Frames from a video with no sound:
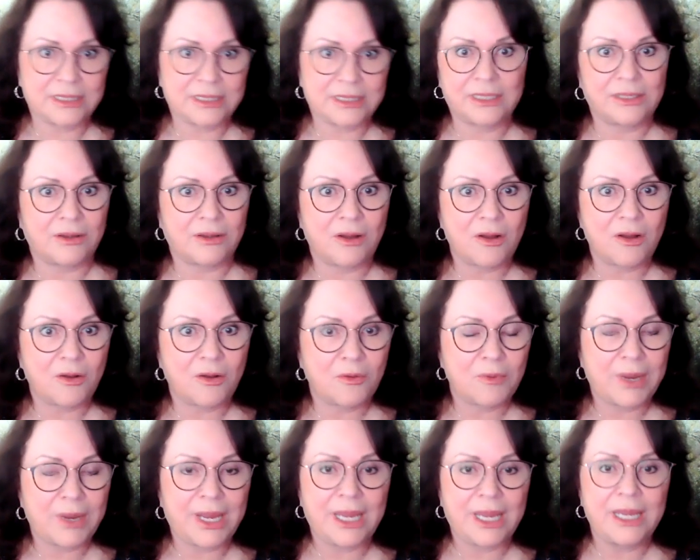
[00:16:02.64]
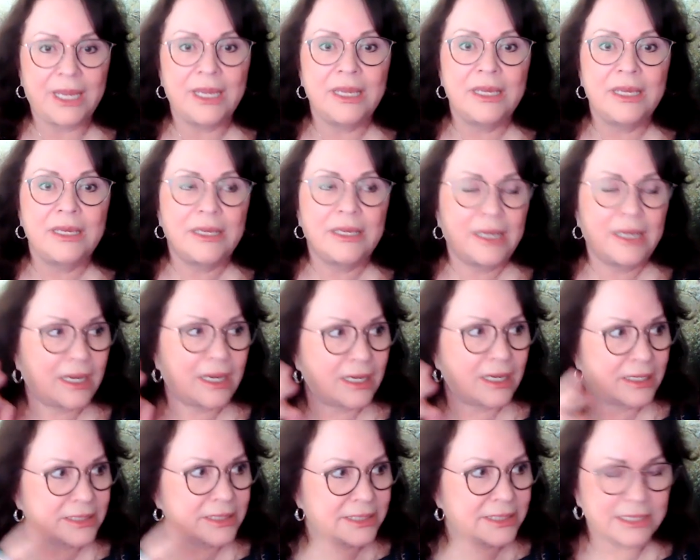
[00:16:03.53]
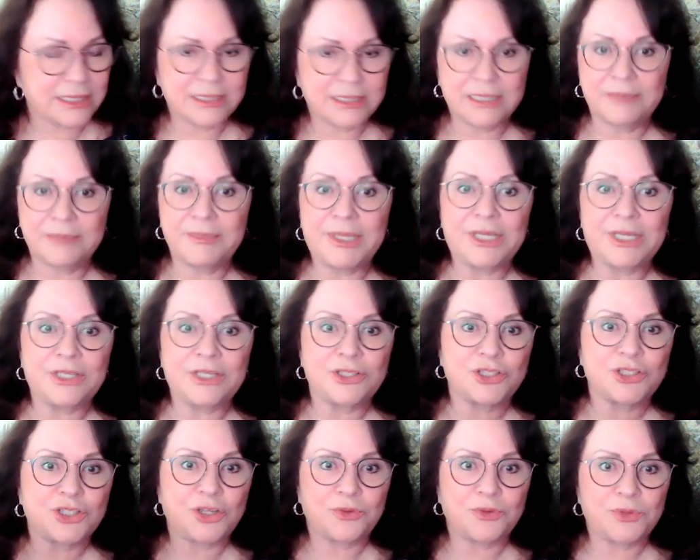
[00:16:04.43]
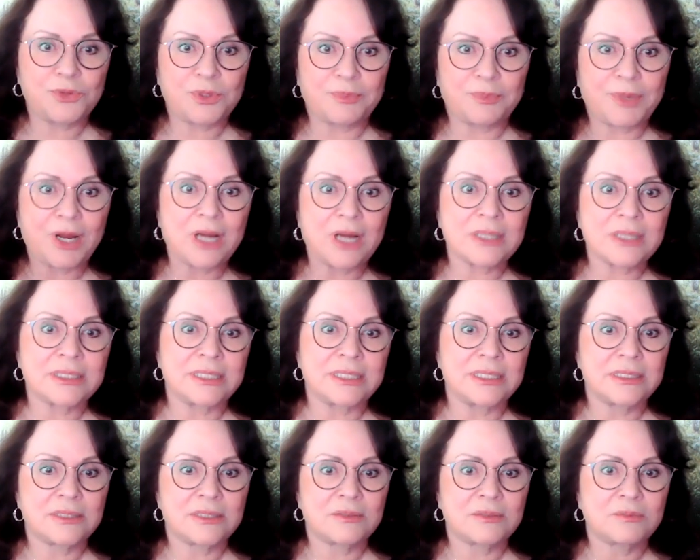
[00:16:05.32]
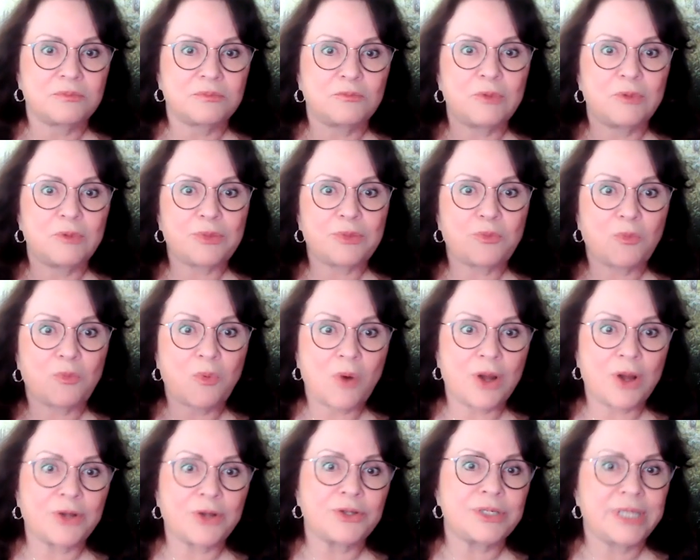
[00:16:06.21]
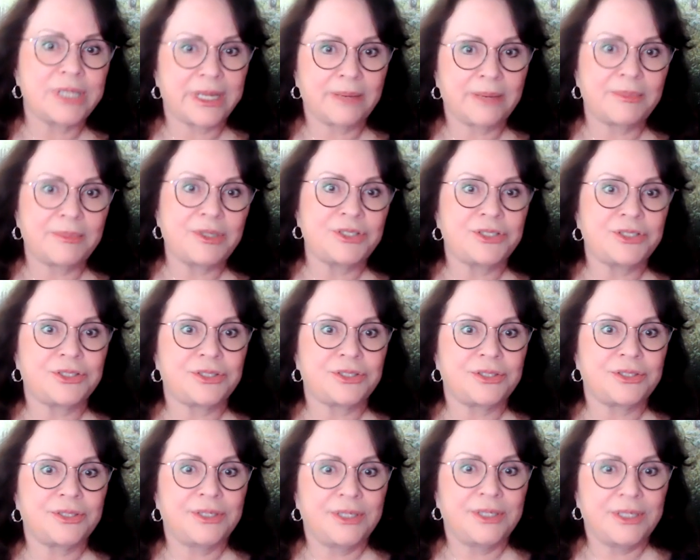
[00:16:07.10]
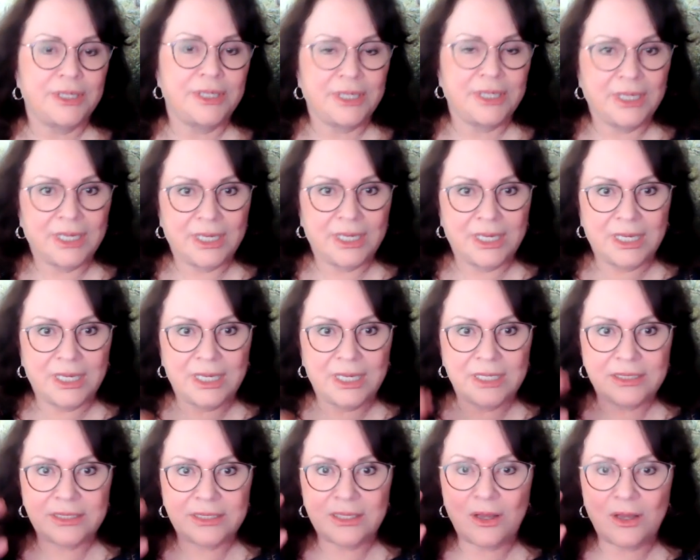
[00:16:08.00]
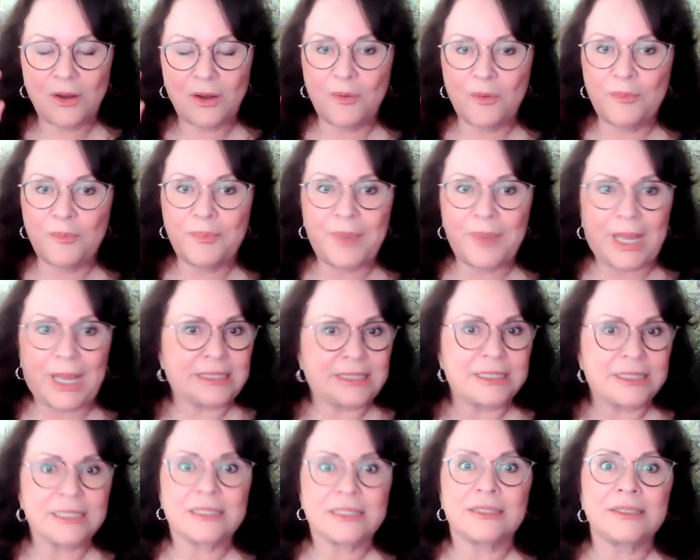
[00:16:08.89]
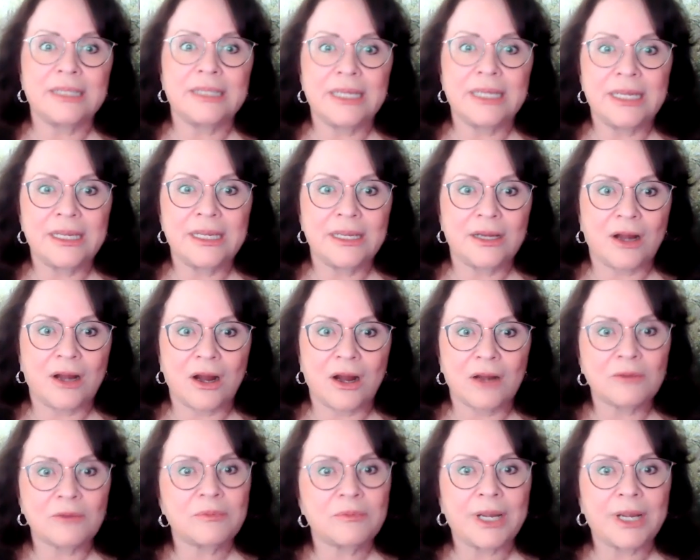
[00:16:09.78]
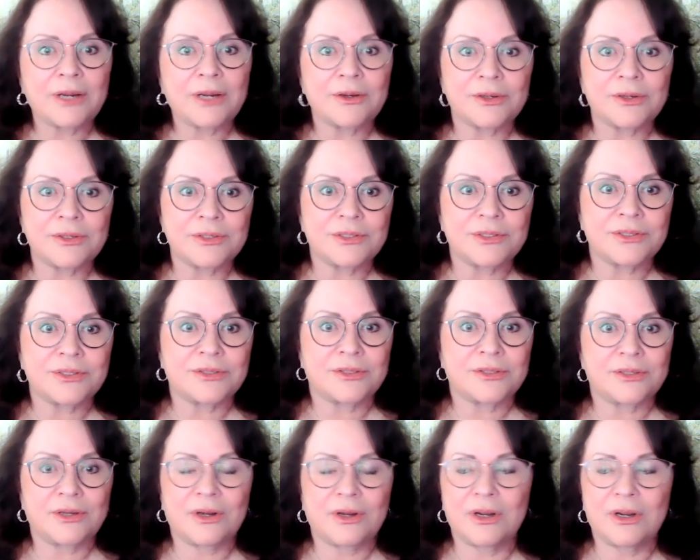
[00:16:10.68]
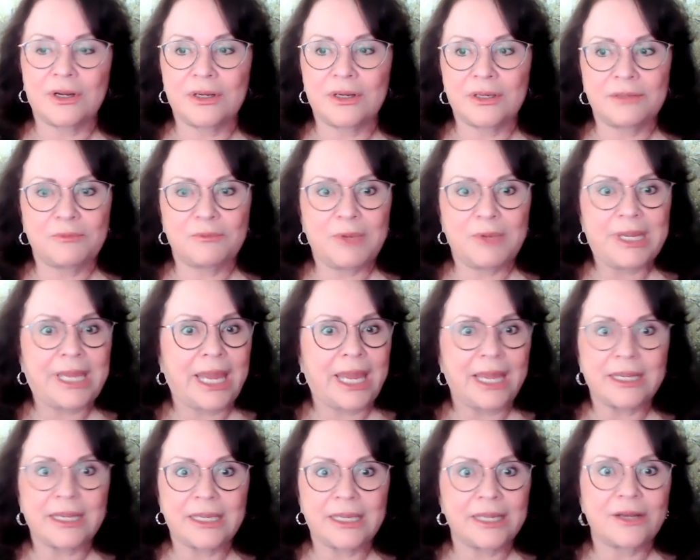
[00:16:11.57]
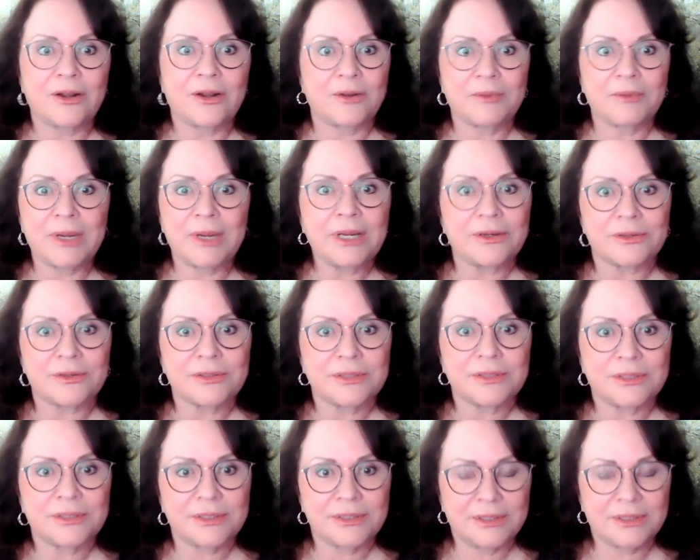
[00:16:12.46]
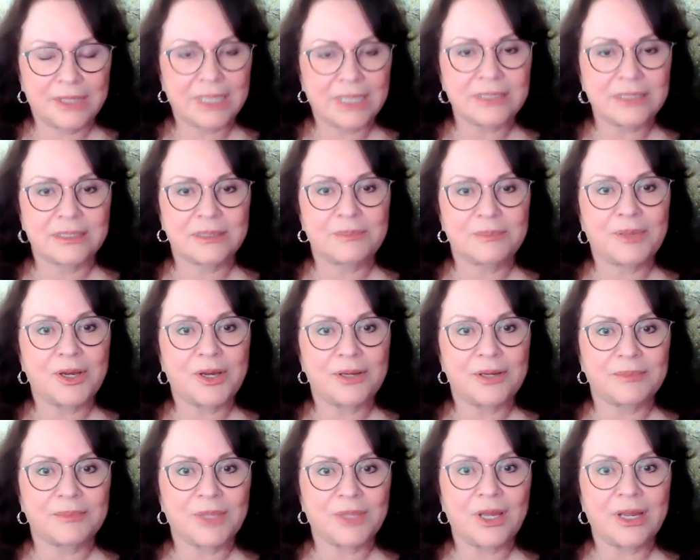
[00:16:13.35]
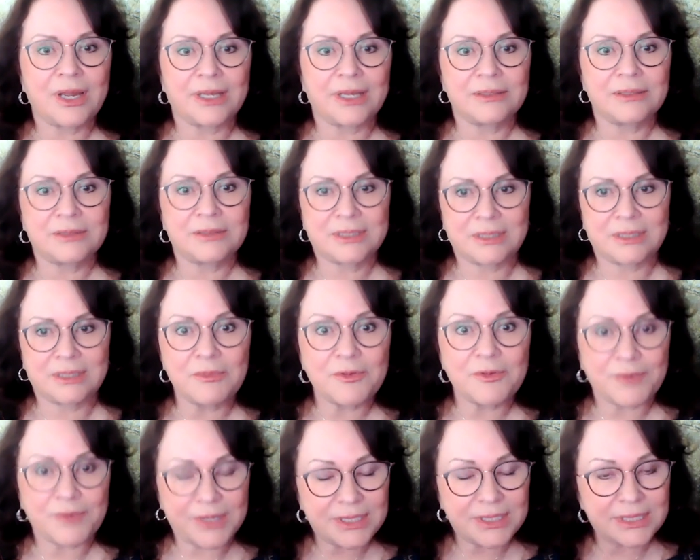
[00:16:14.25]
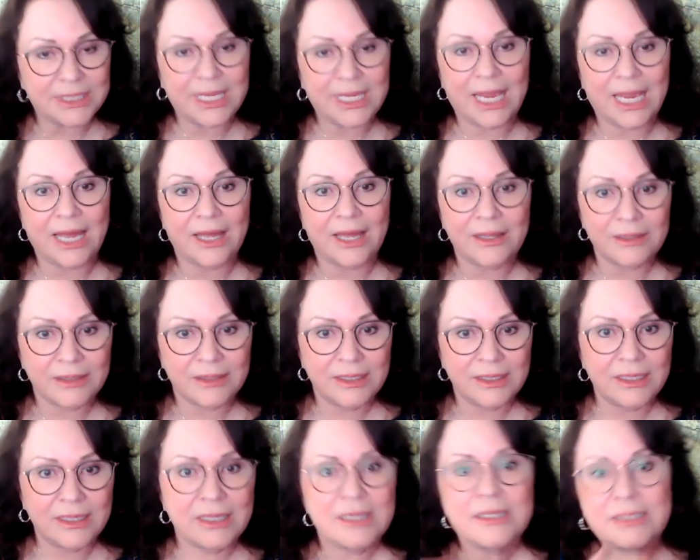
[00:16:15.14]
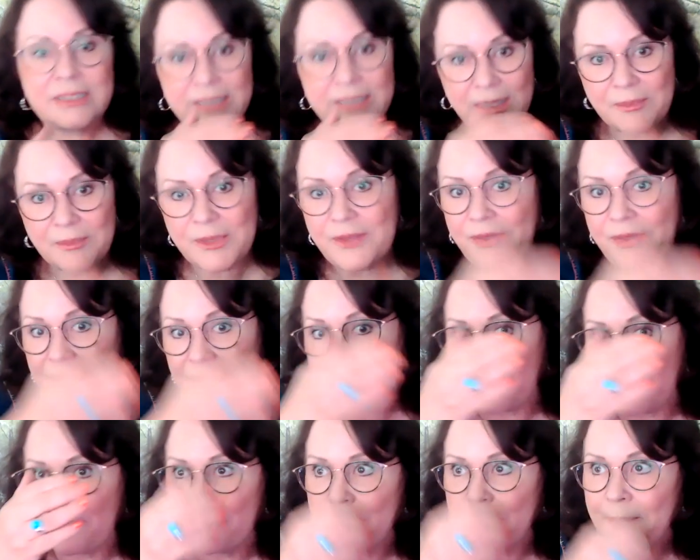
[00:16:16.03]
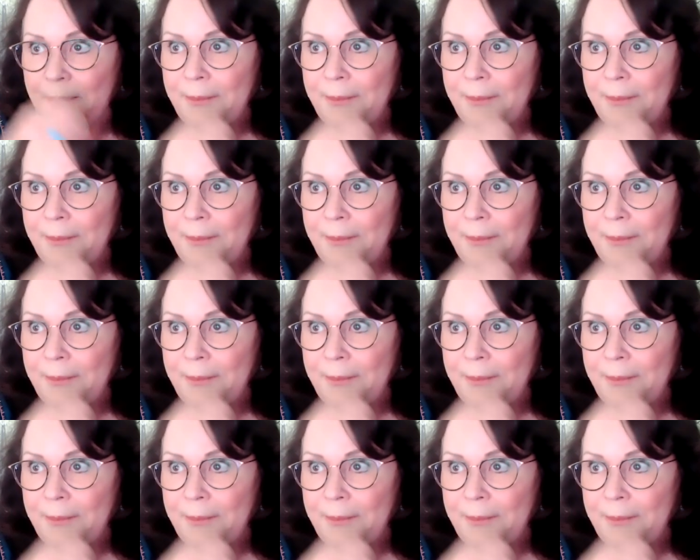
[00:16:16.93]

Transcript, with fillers: in the hallway. Uh, 60 Minutes showed the boxes with water damage. So basically, our records are, we can't get our records. That's the bottom line. Some of us, yeah. Some of the,